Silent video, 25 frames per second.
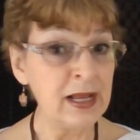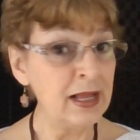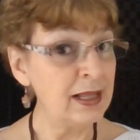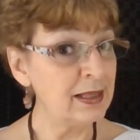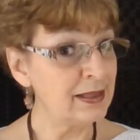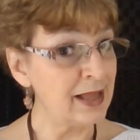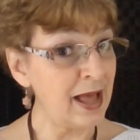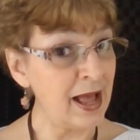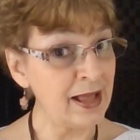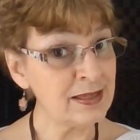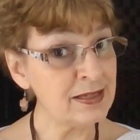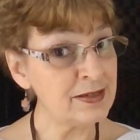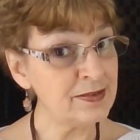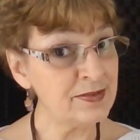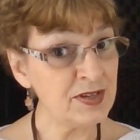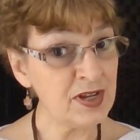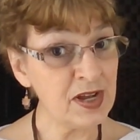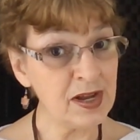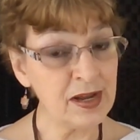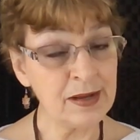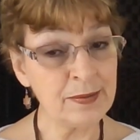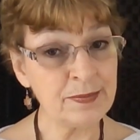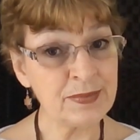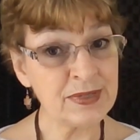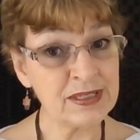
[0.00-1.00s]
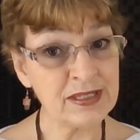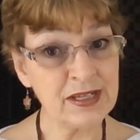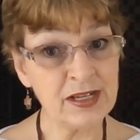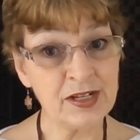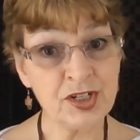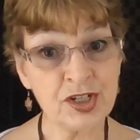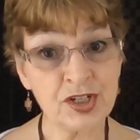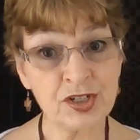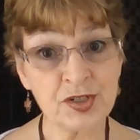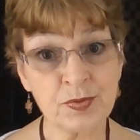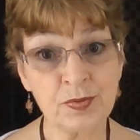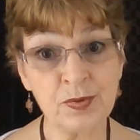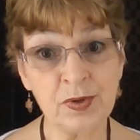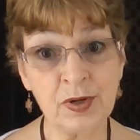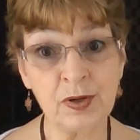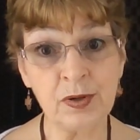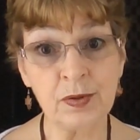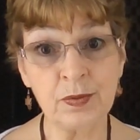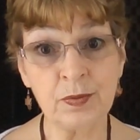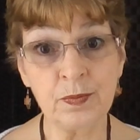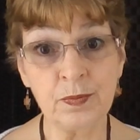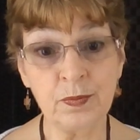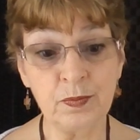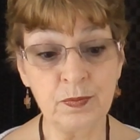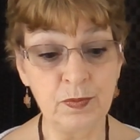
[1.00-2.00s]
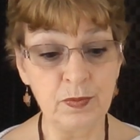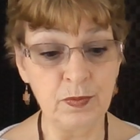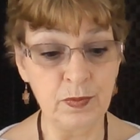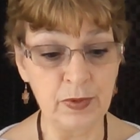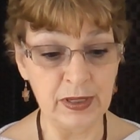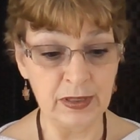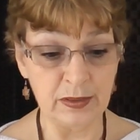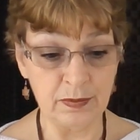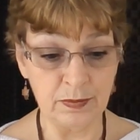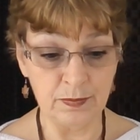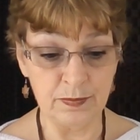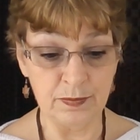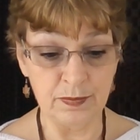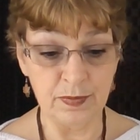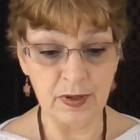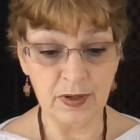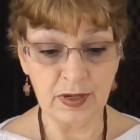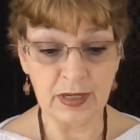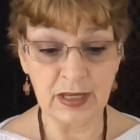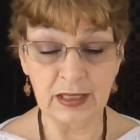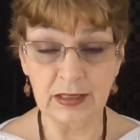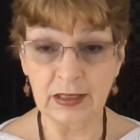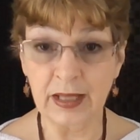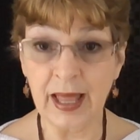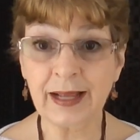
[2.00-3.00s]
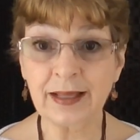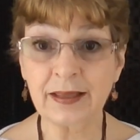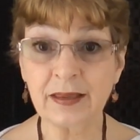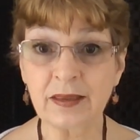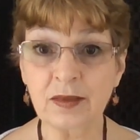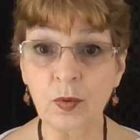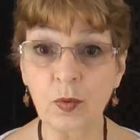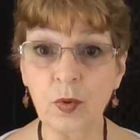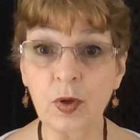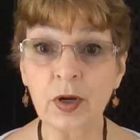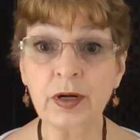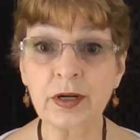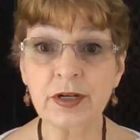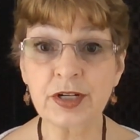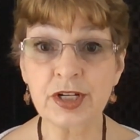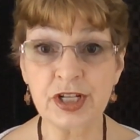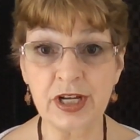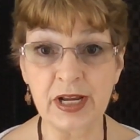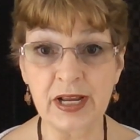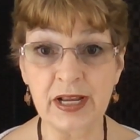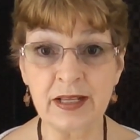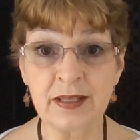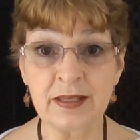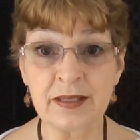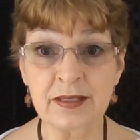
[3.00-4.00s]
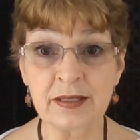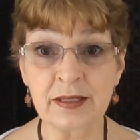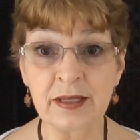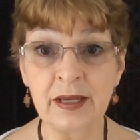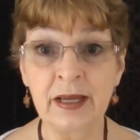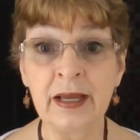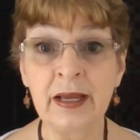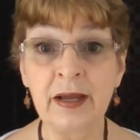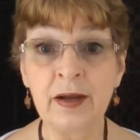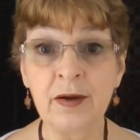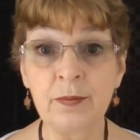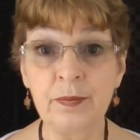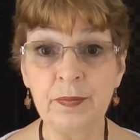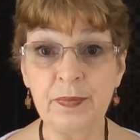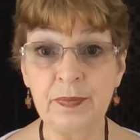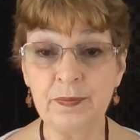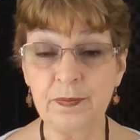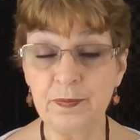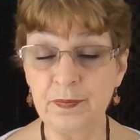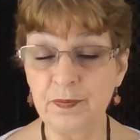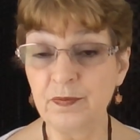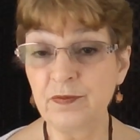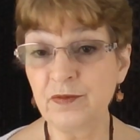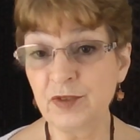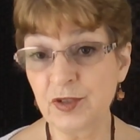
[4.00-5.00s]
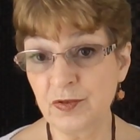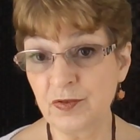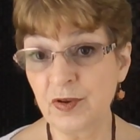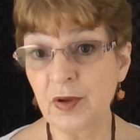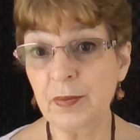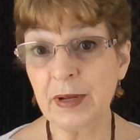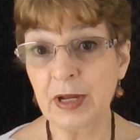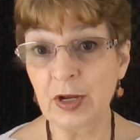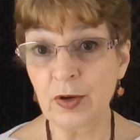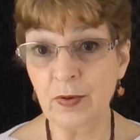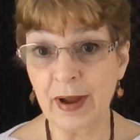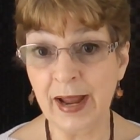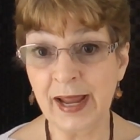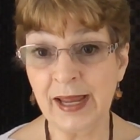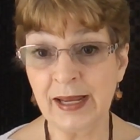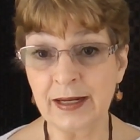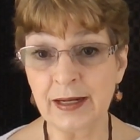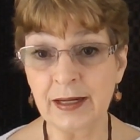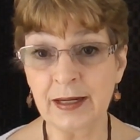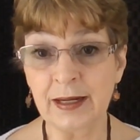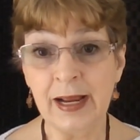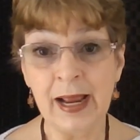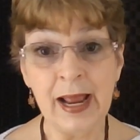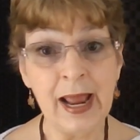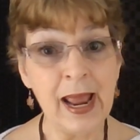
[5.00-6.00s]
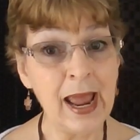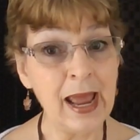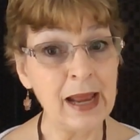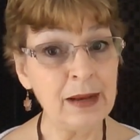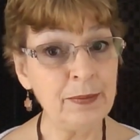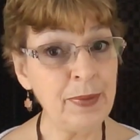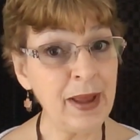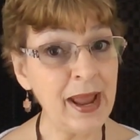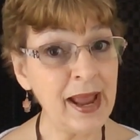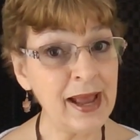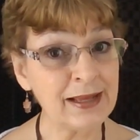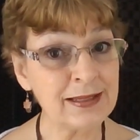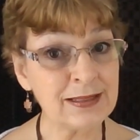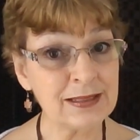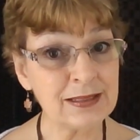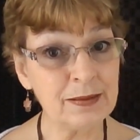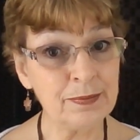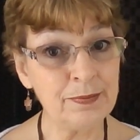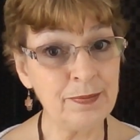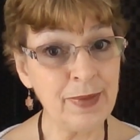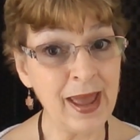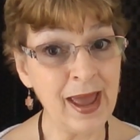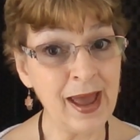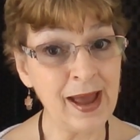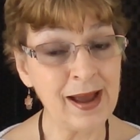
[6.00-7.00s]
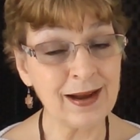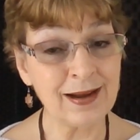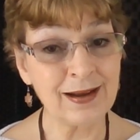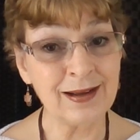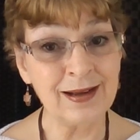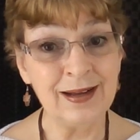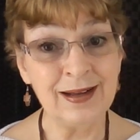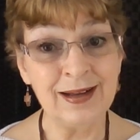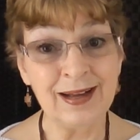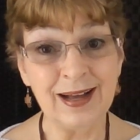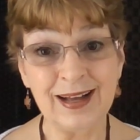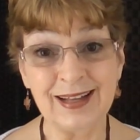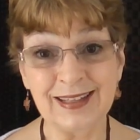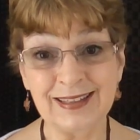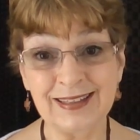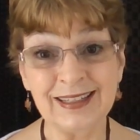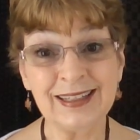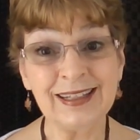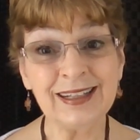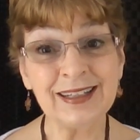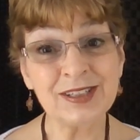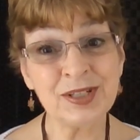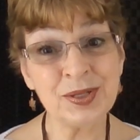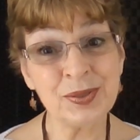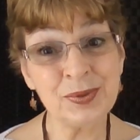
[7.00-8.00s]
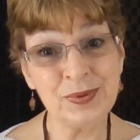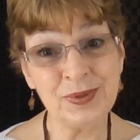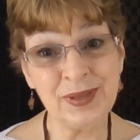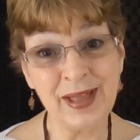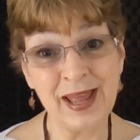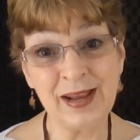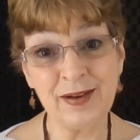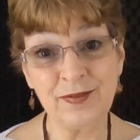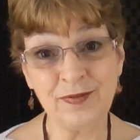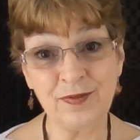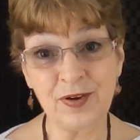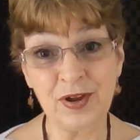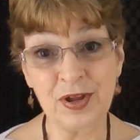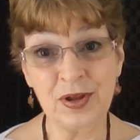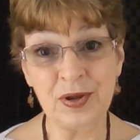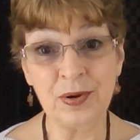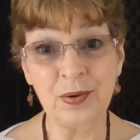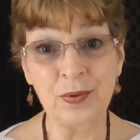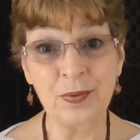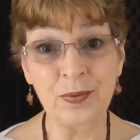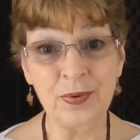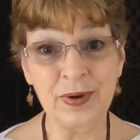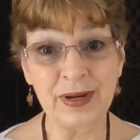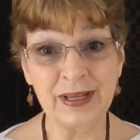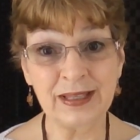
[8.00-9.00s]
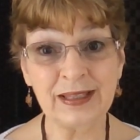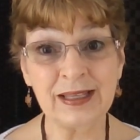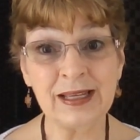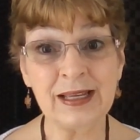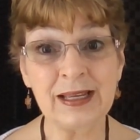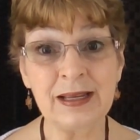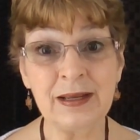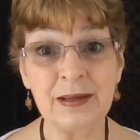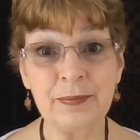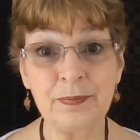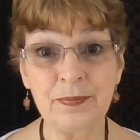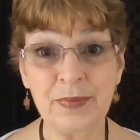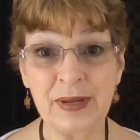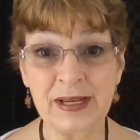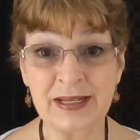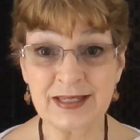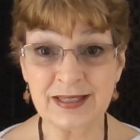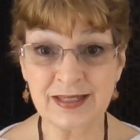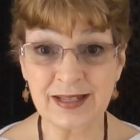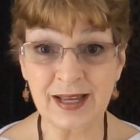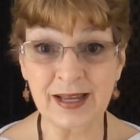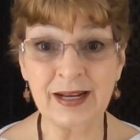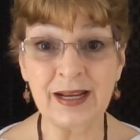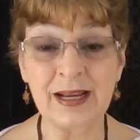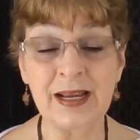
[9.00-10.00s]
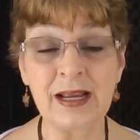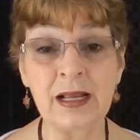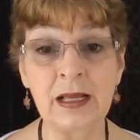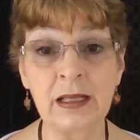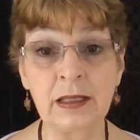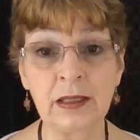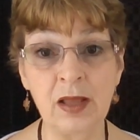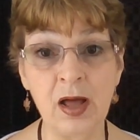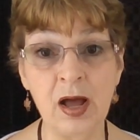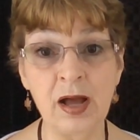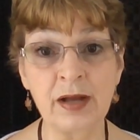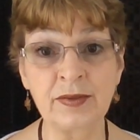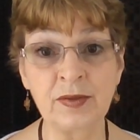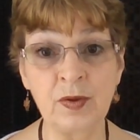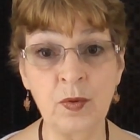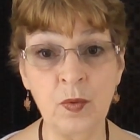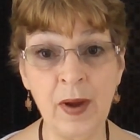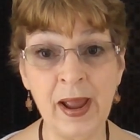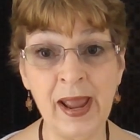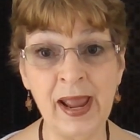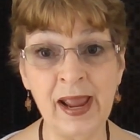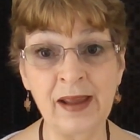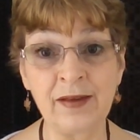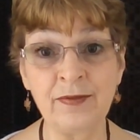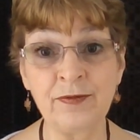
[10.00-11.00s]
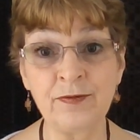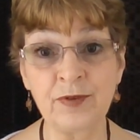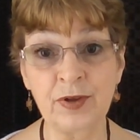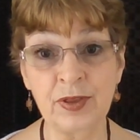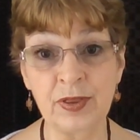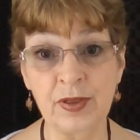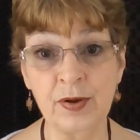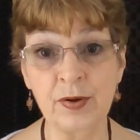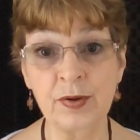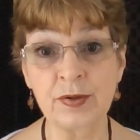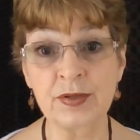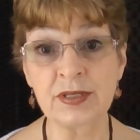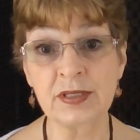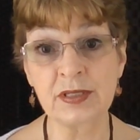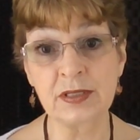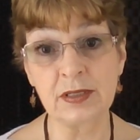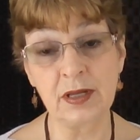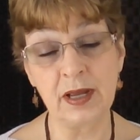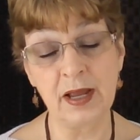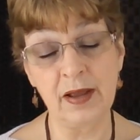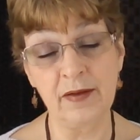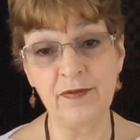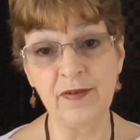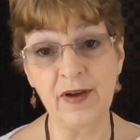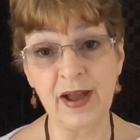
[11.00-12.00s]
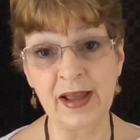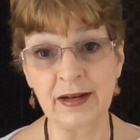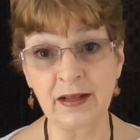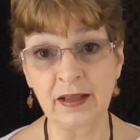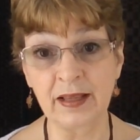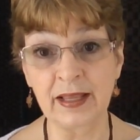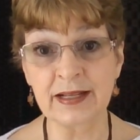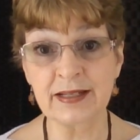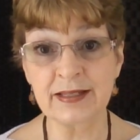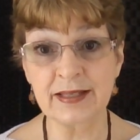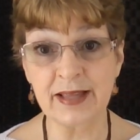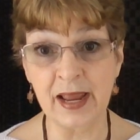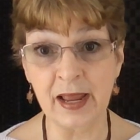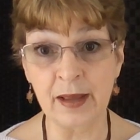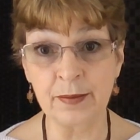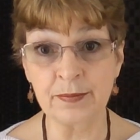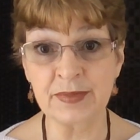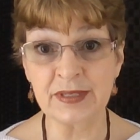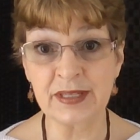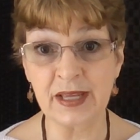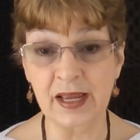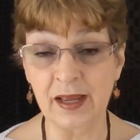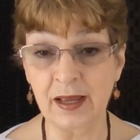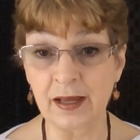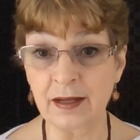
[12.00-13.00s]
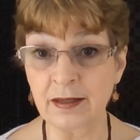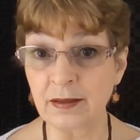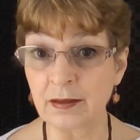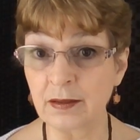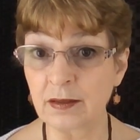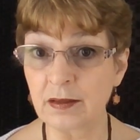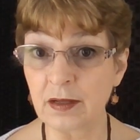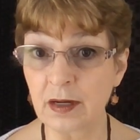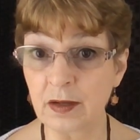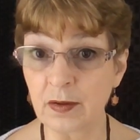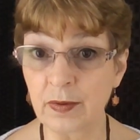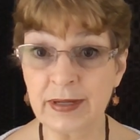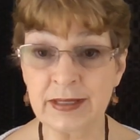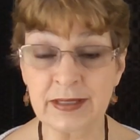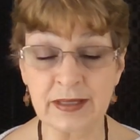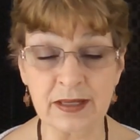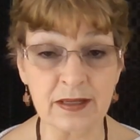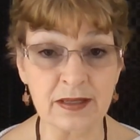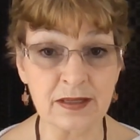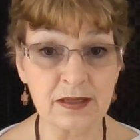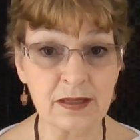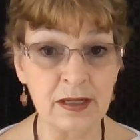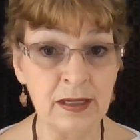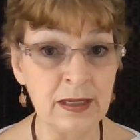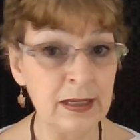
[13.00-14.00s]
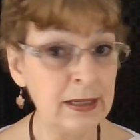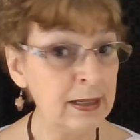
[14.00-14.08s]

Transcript: Lots of times teachers will, will collect the worksheets to be graded and pass them back a little too late for you to really be studying along the way for those final exams and quizzes.